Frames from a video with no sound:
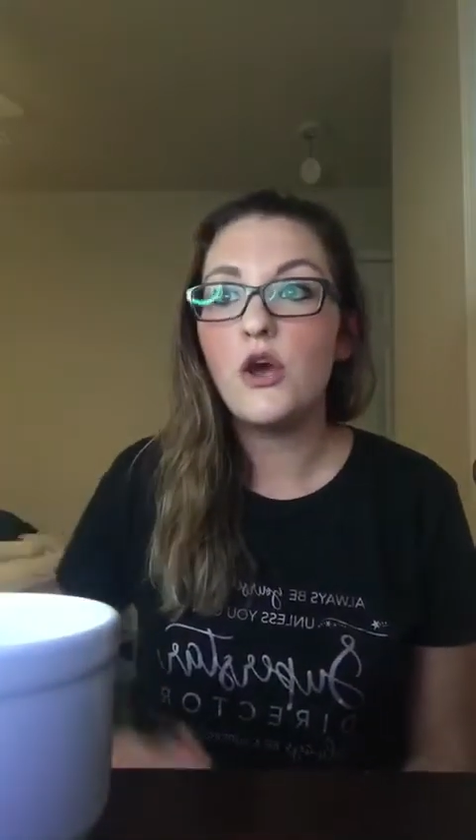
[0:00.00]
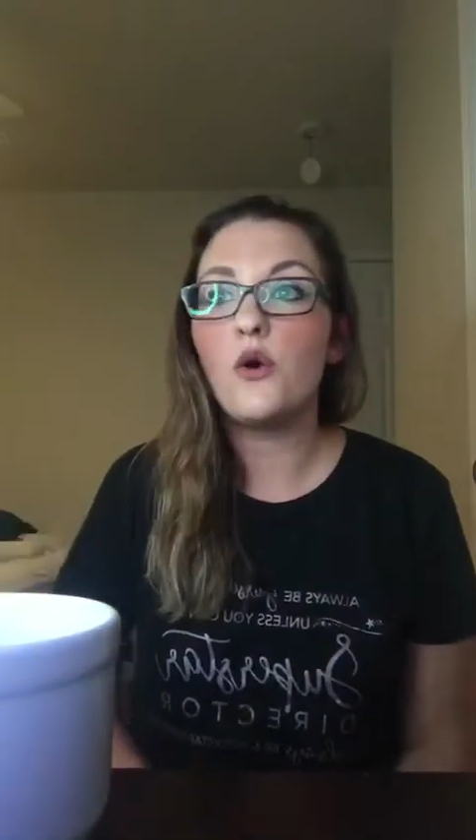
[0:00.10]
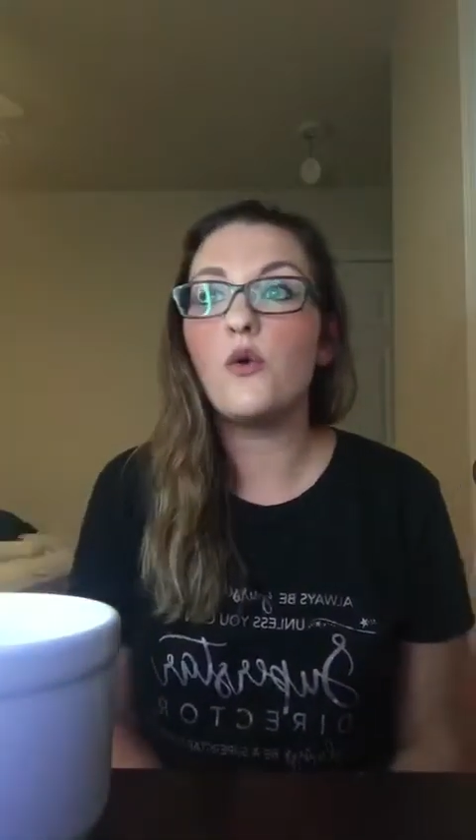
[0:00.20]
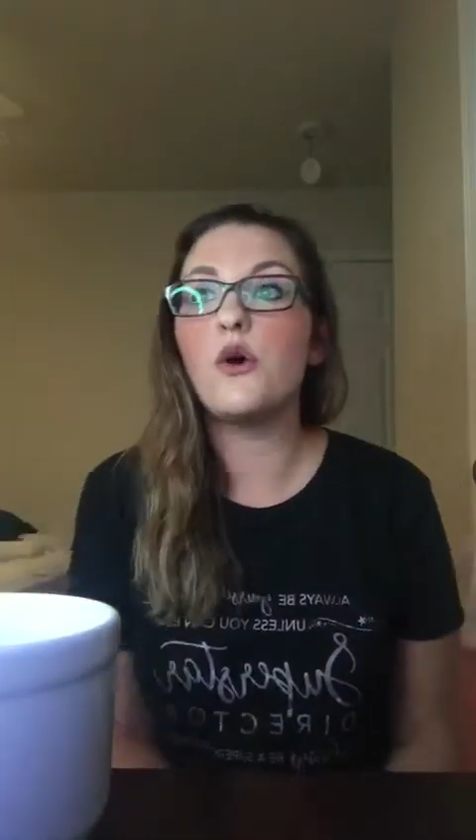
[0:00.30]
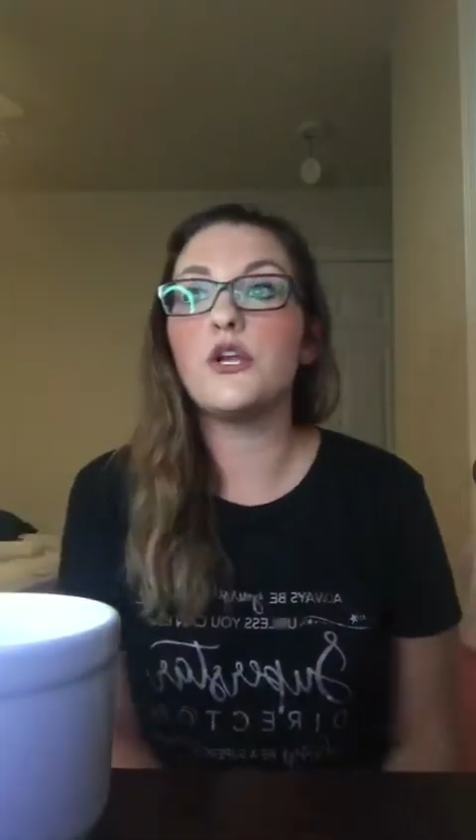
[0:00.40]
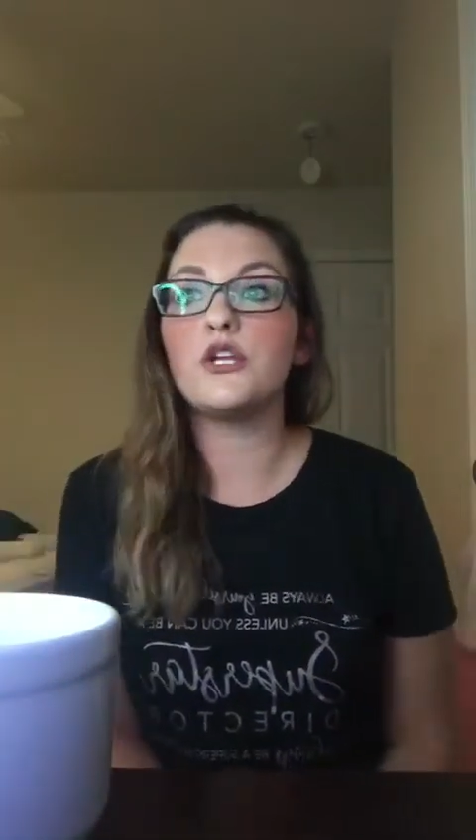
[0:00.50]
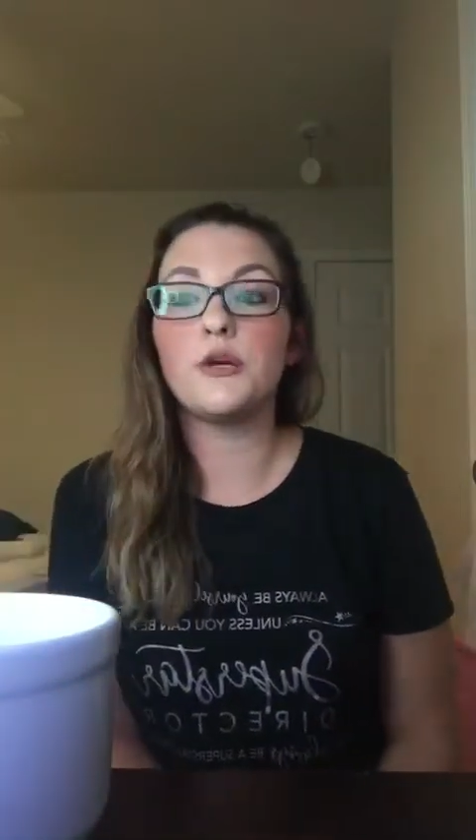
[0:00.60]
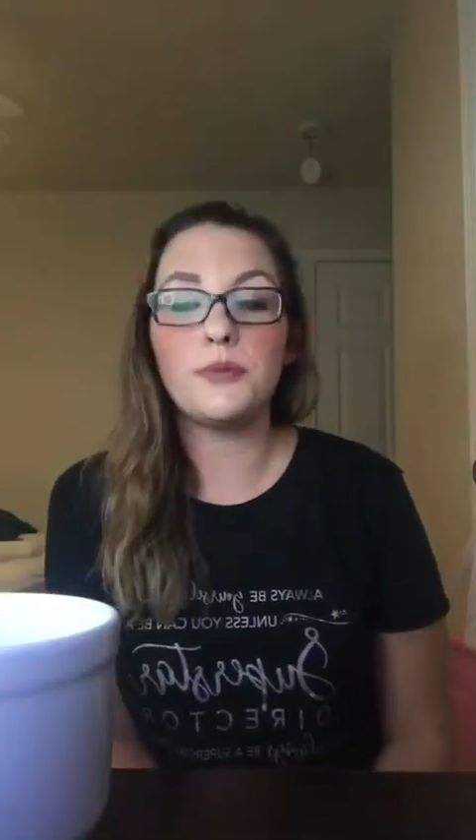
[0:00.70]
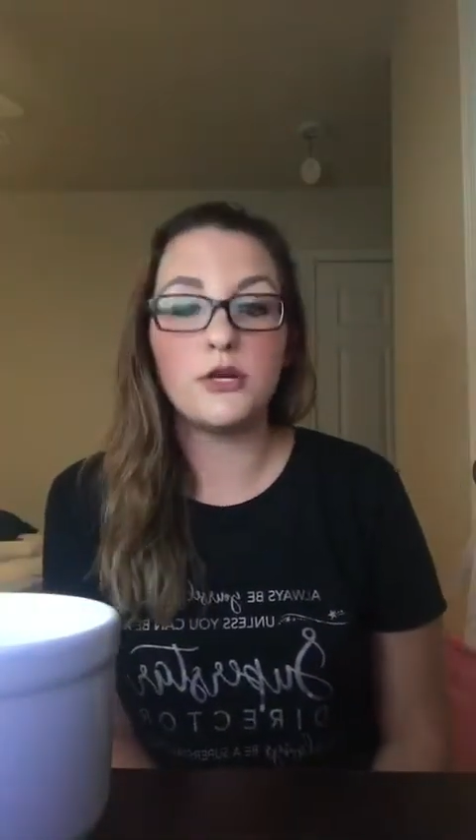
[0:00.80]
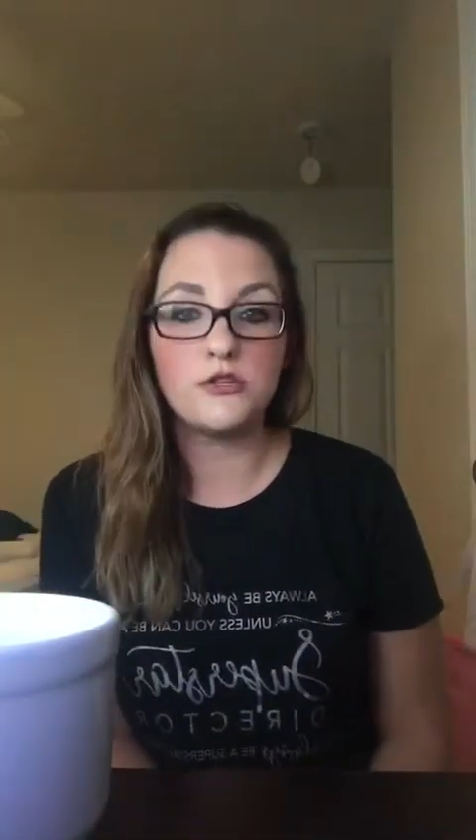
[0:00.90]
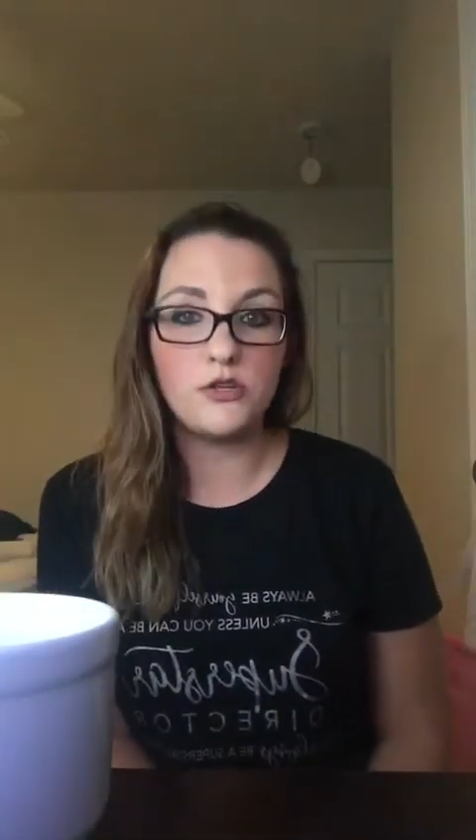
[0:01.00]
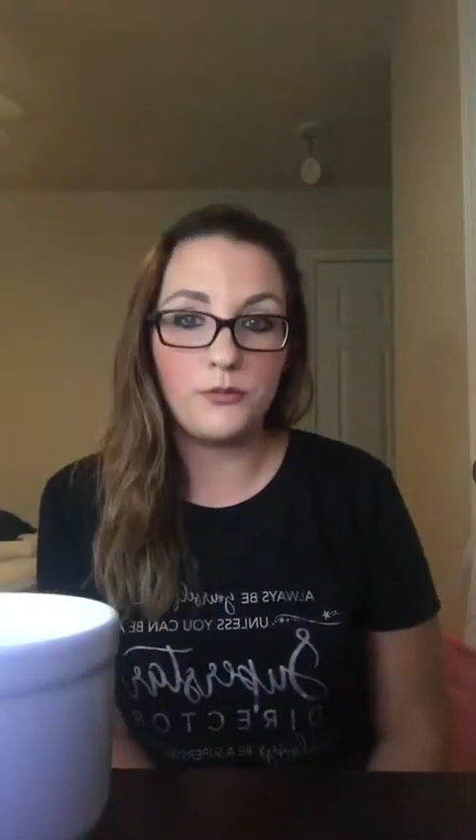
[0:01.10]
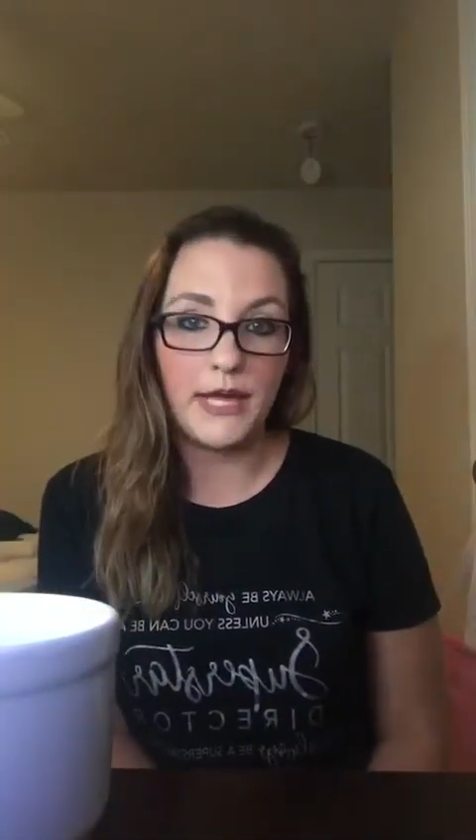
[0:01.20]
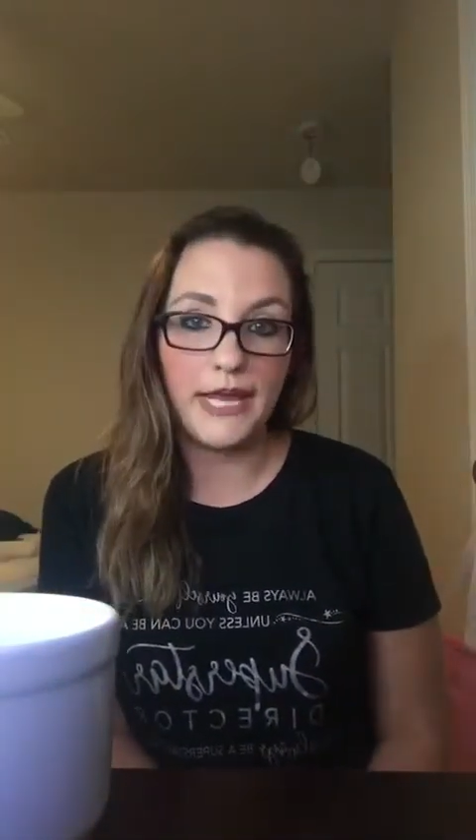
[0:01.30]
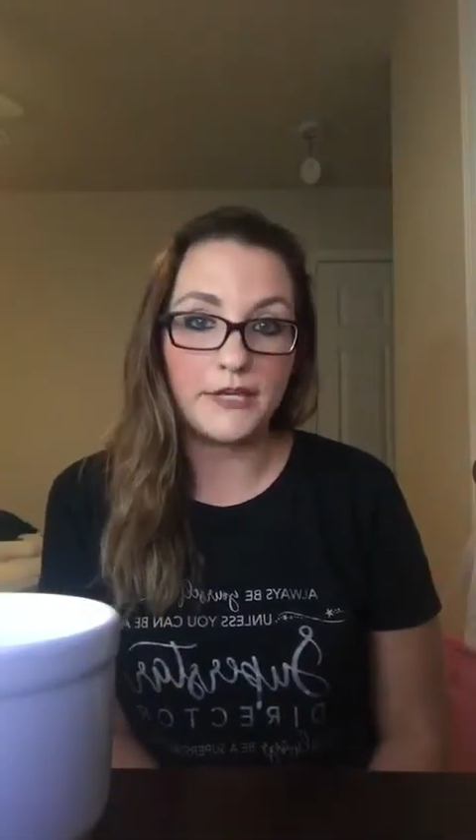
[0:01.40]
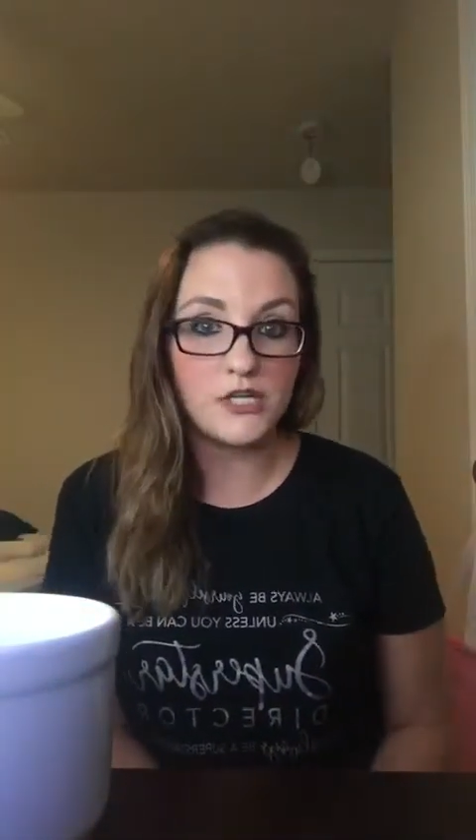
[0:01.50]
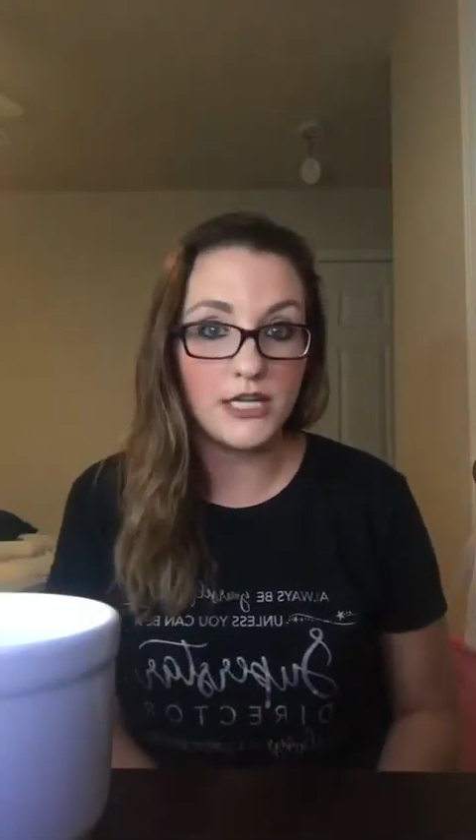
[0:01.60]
on your personal page